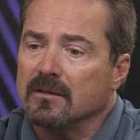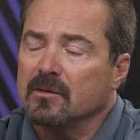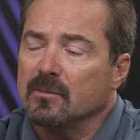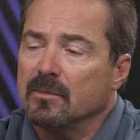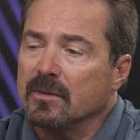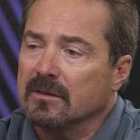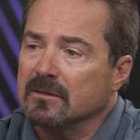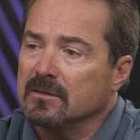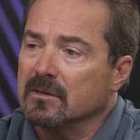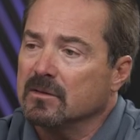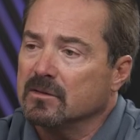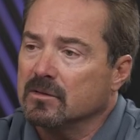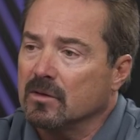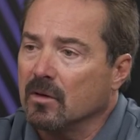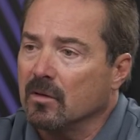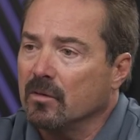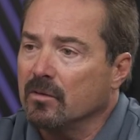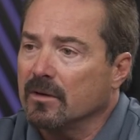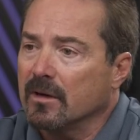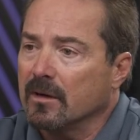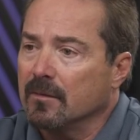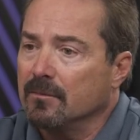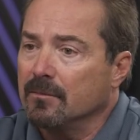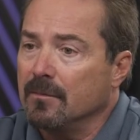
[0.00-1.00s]
a business
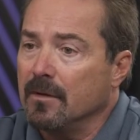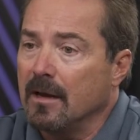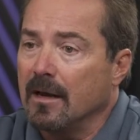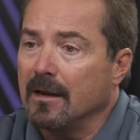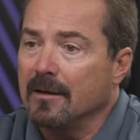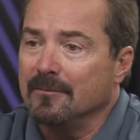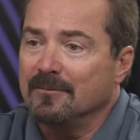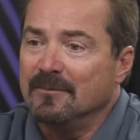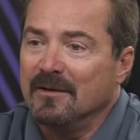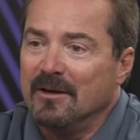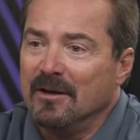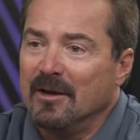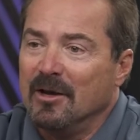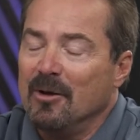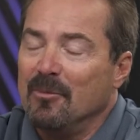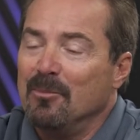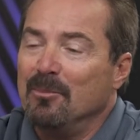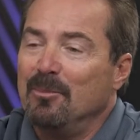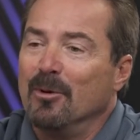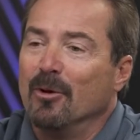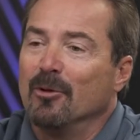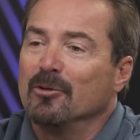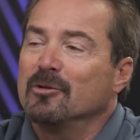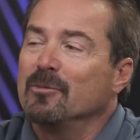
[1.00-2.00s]
owner, I
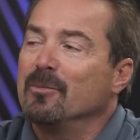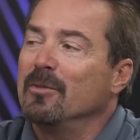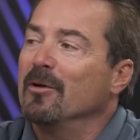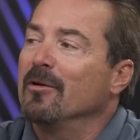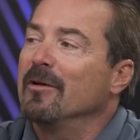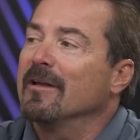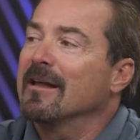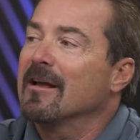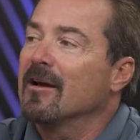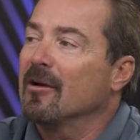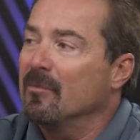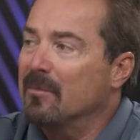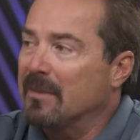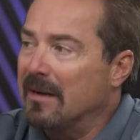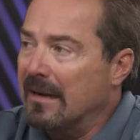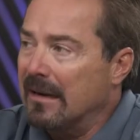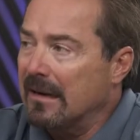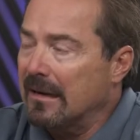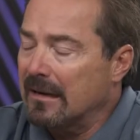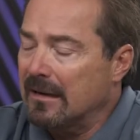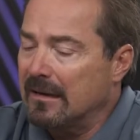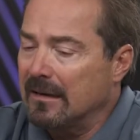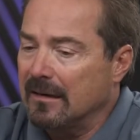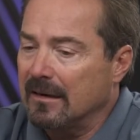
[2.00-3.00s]
built a building out
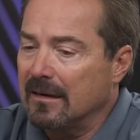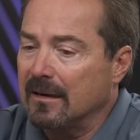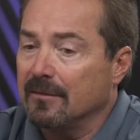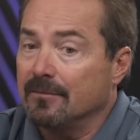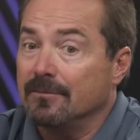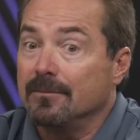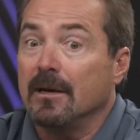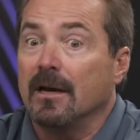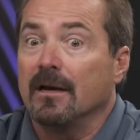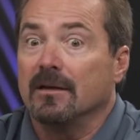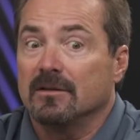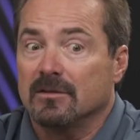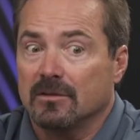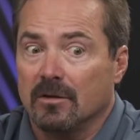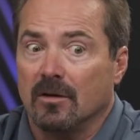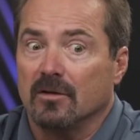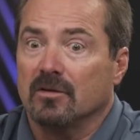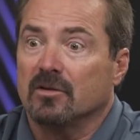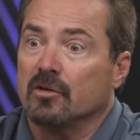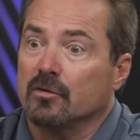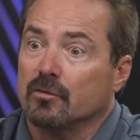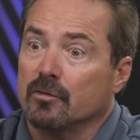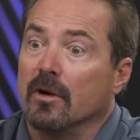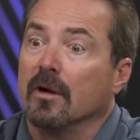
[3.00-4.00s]
back, and I saw
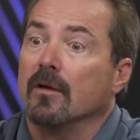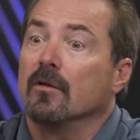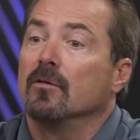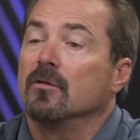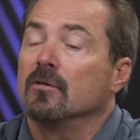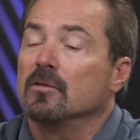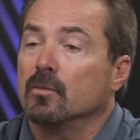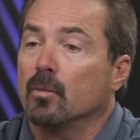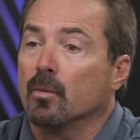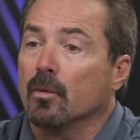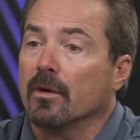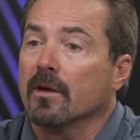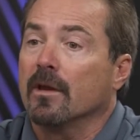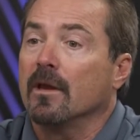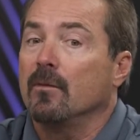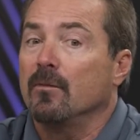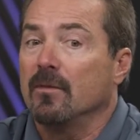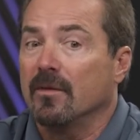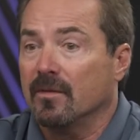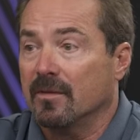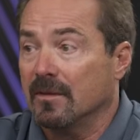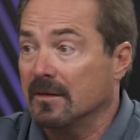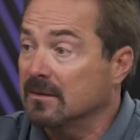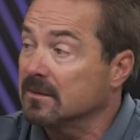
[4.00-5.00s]
struggles working
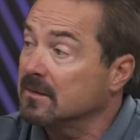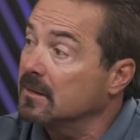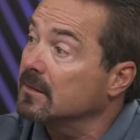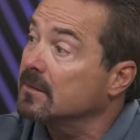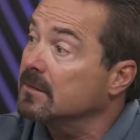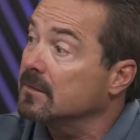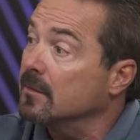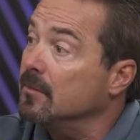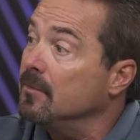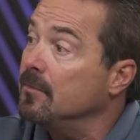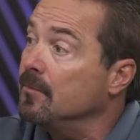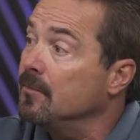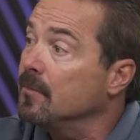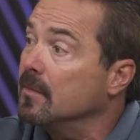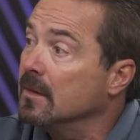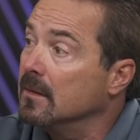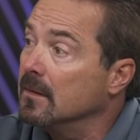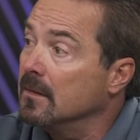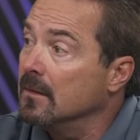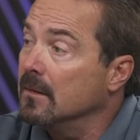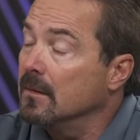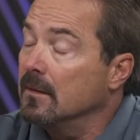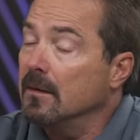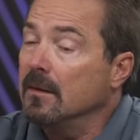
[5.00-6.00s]
with the system,
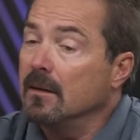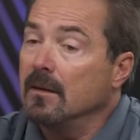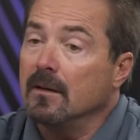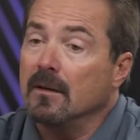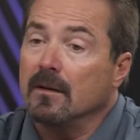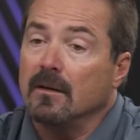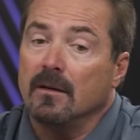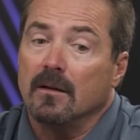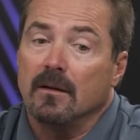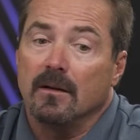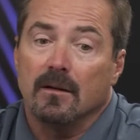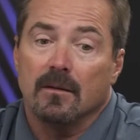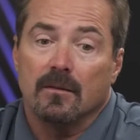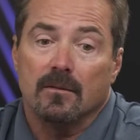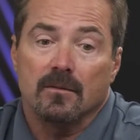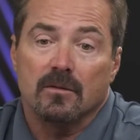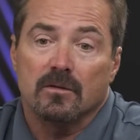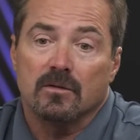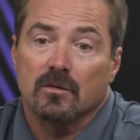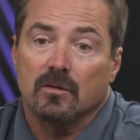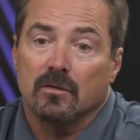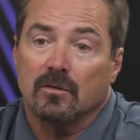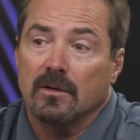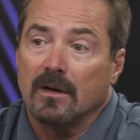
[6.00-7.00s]
and
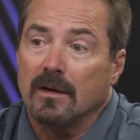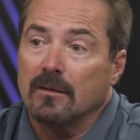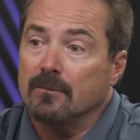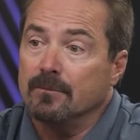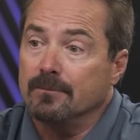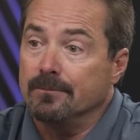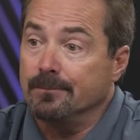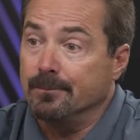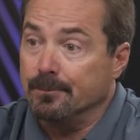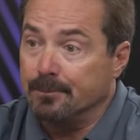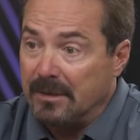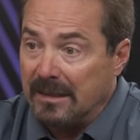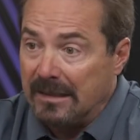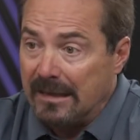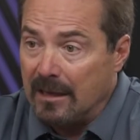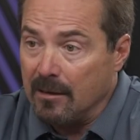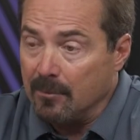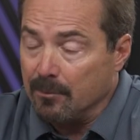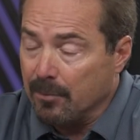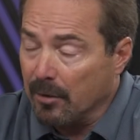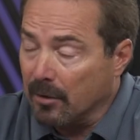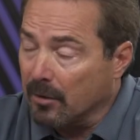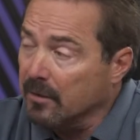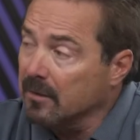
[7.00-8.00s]
so I
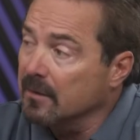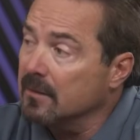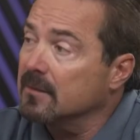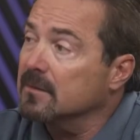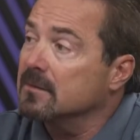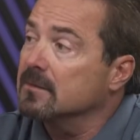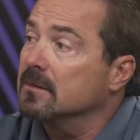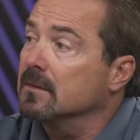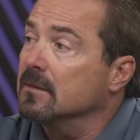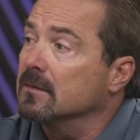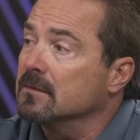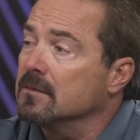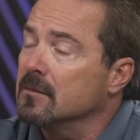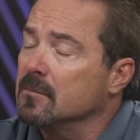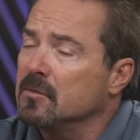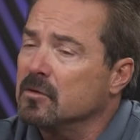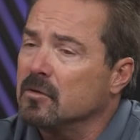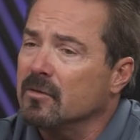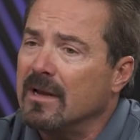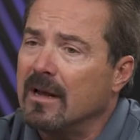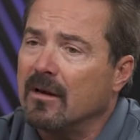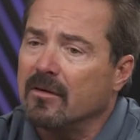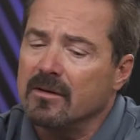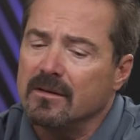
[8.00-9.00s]
became part of the system. So
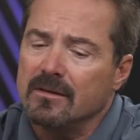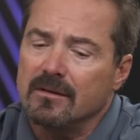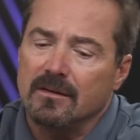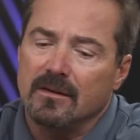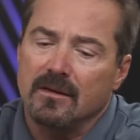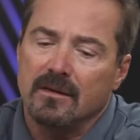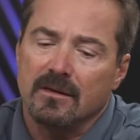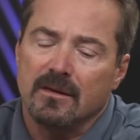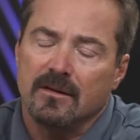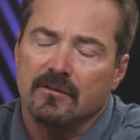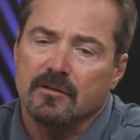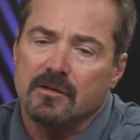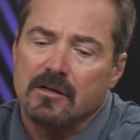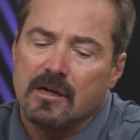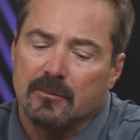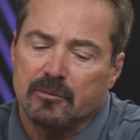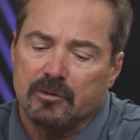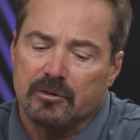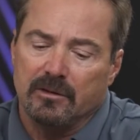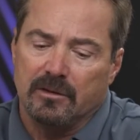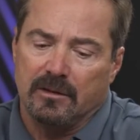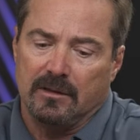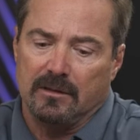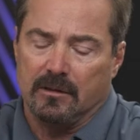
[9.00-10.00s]
now it gives you the
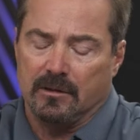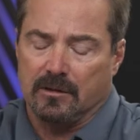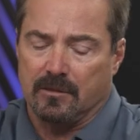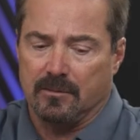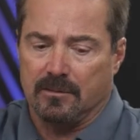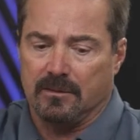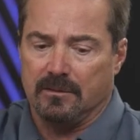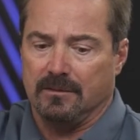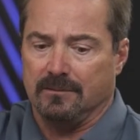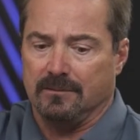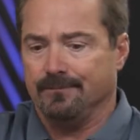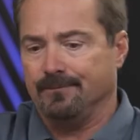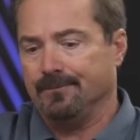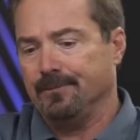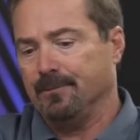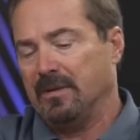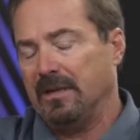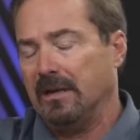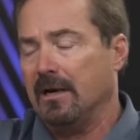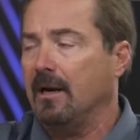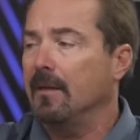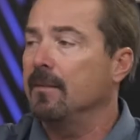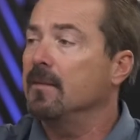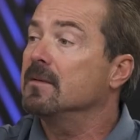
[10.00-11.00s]
opportunity to look
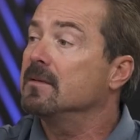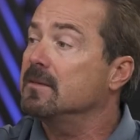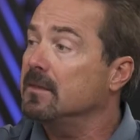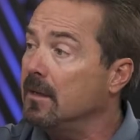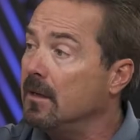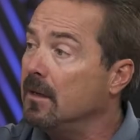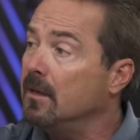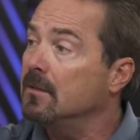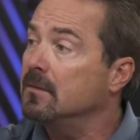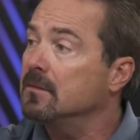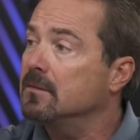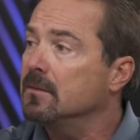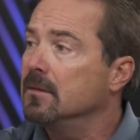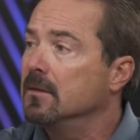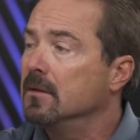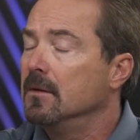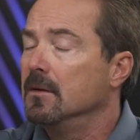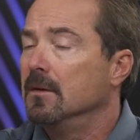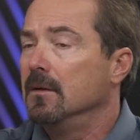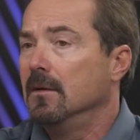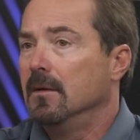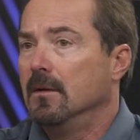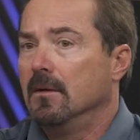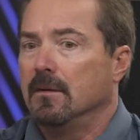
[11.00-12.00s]
behind the scenes.
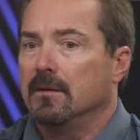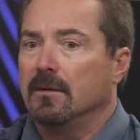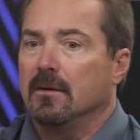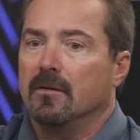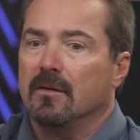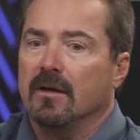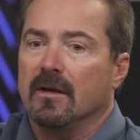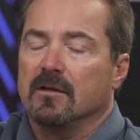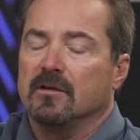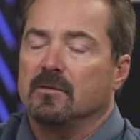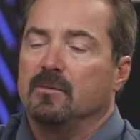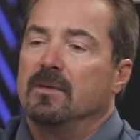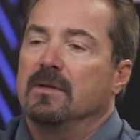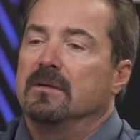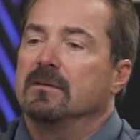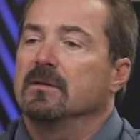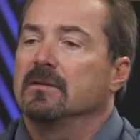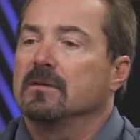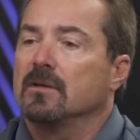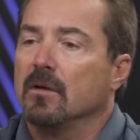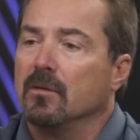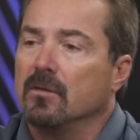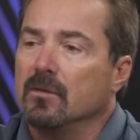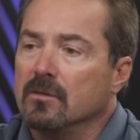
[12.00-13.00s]
Yeah. As
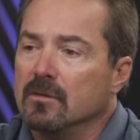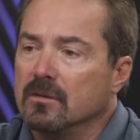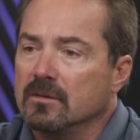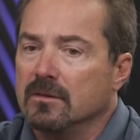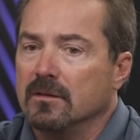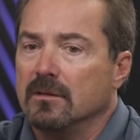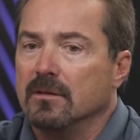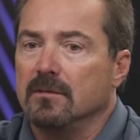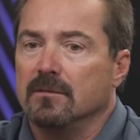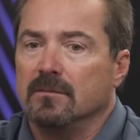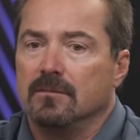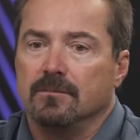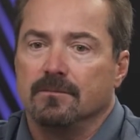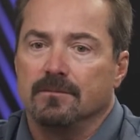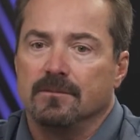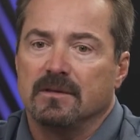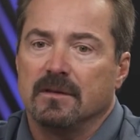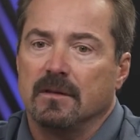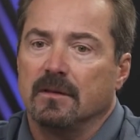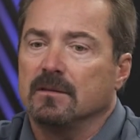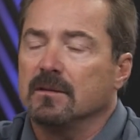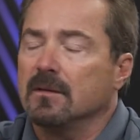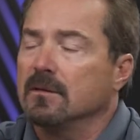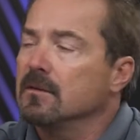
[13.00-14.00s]
business owners and
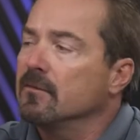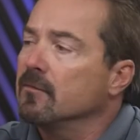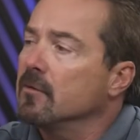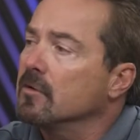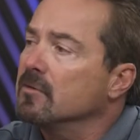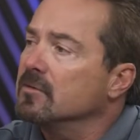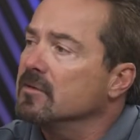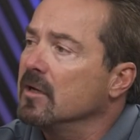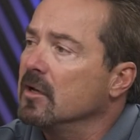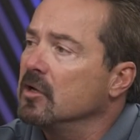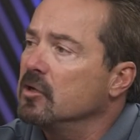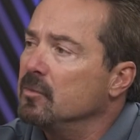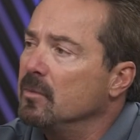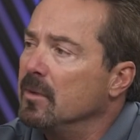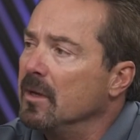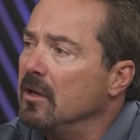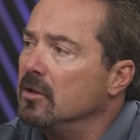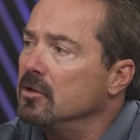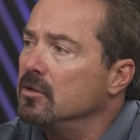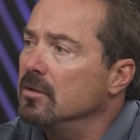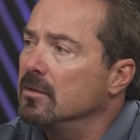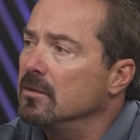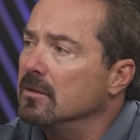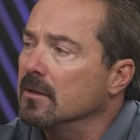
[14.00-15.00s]
citizens of Osage
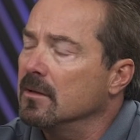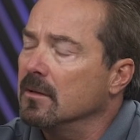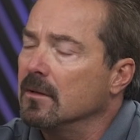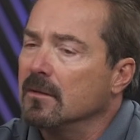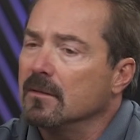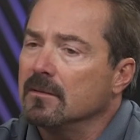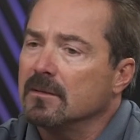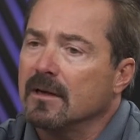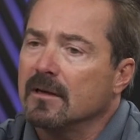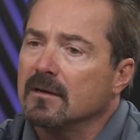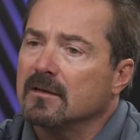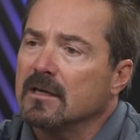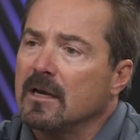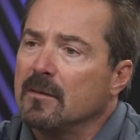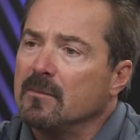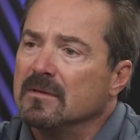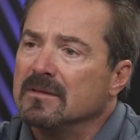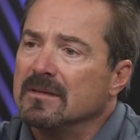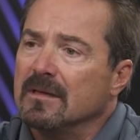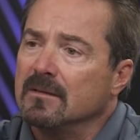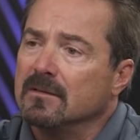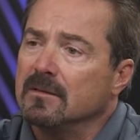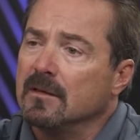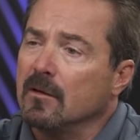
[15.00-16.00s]
Beach, a lot of time you
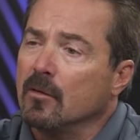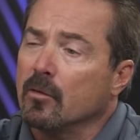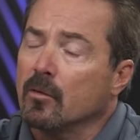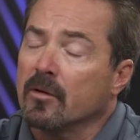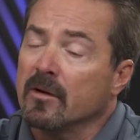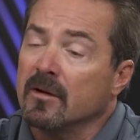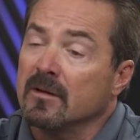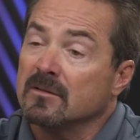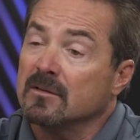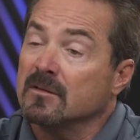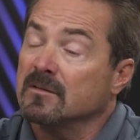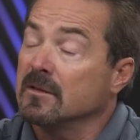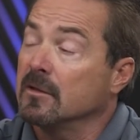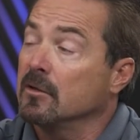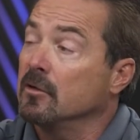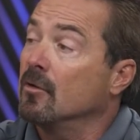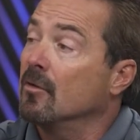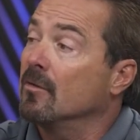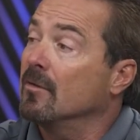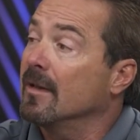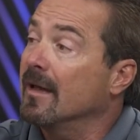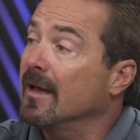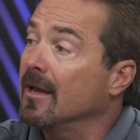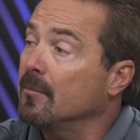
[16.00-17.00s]
see city ordinances that you
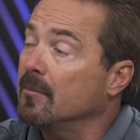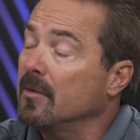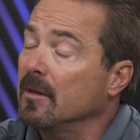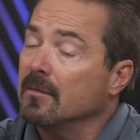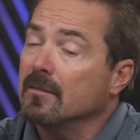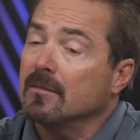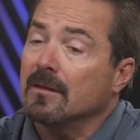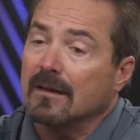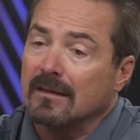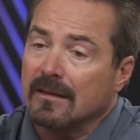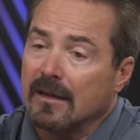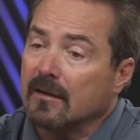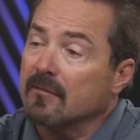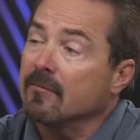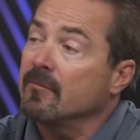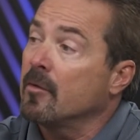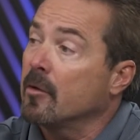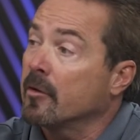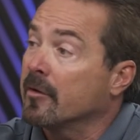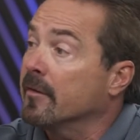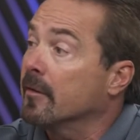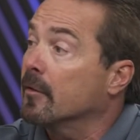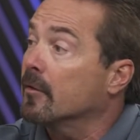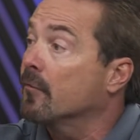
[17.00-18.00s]
don't like, but a lot of them
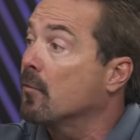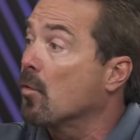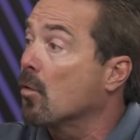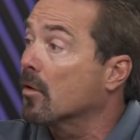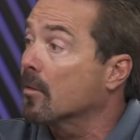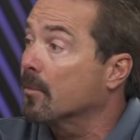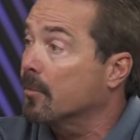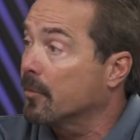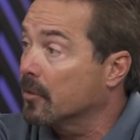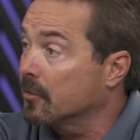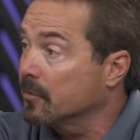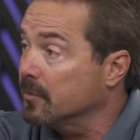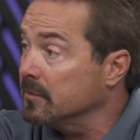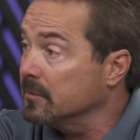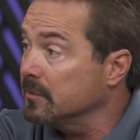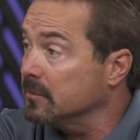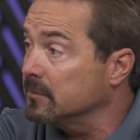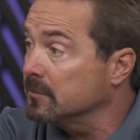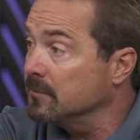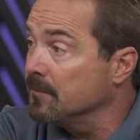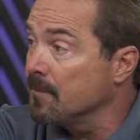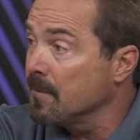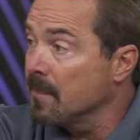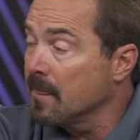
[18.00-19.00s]
are there for a purpose.